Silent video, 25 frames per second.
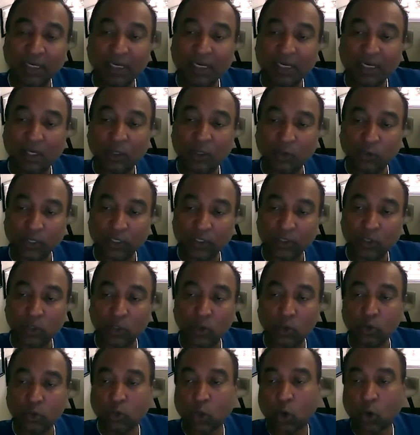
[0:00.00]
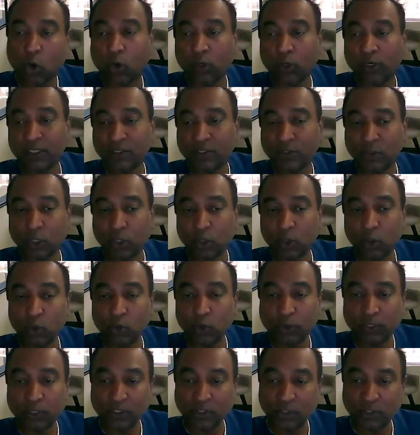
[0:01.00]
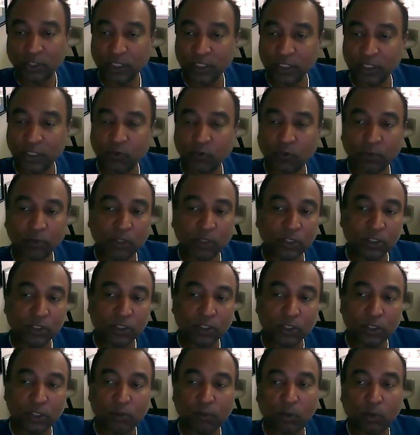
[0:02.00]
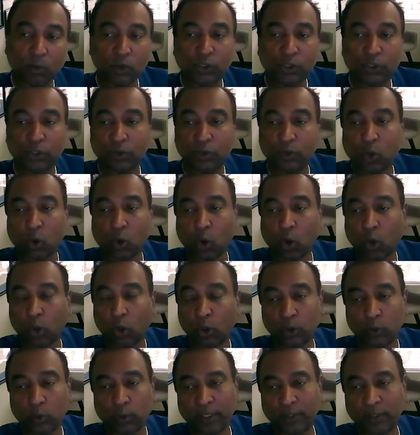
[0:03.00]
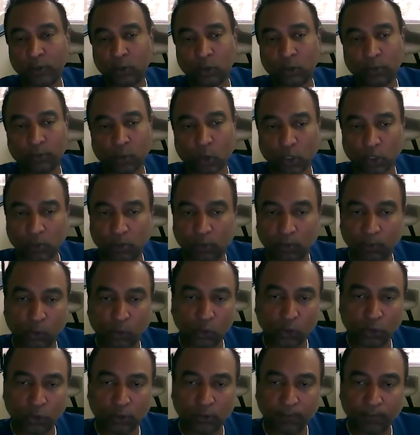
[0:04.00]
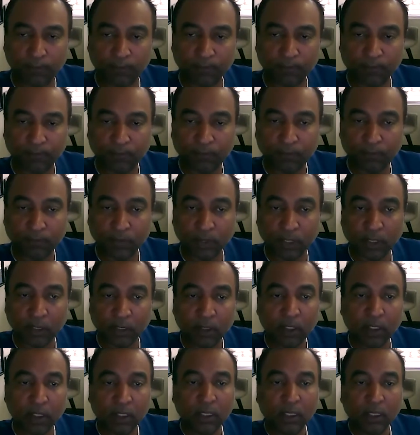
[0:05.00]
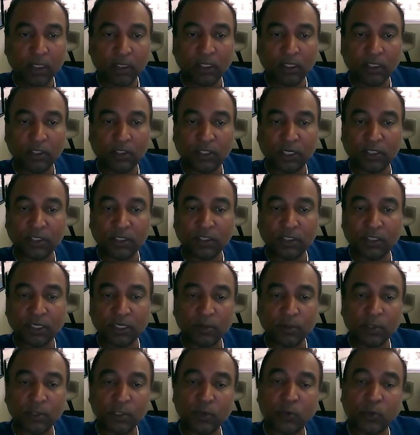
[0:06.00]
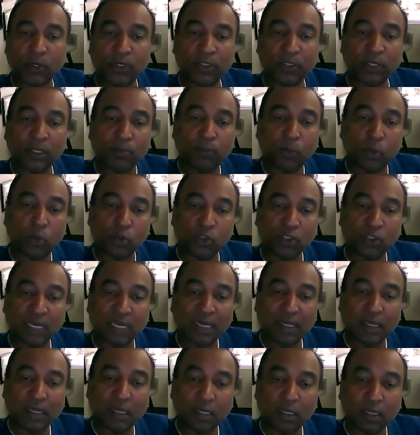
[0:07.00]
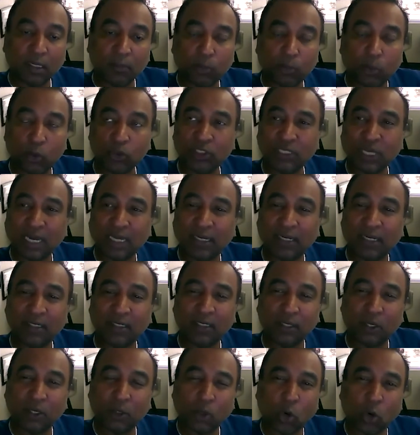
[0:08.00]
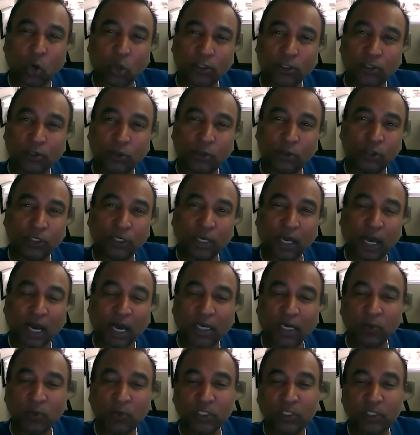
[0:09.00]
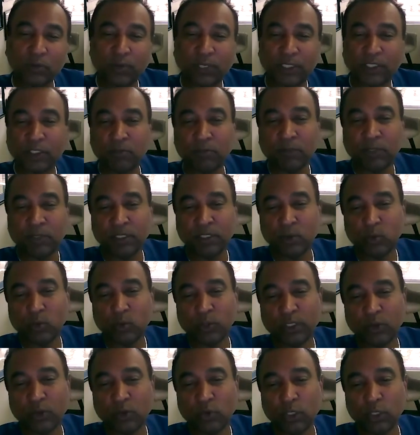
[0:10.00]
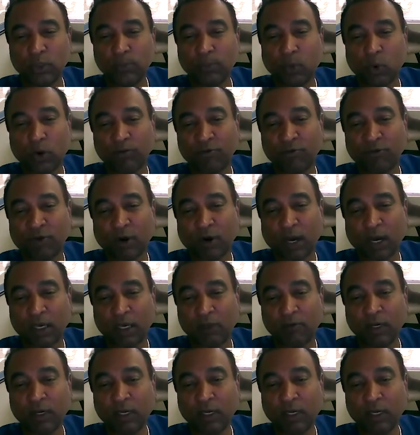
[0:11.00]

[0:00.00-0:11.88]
resolute onyx drug-eluting stents from the distal portion all the way to the proximal portion. The stented segments were then post-dilated according to the IVUS measurements with a 3.5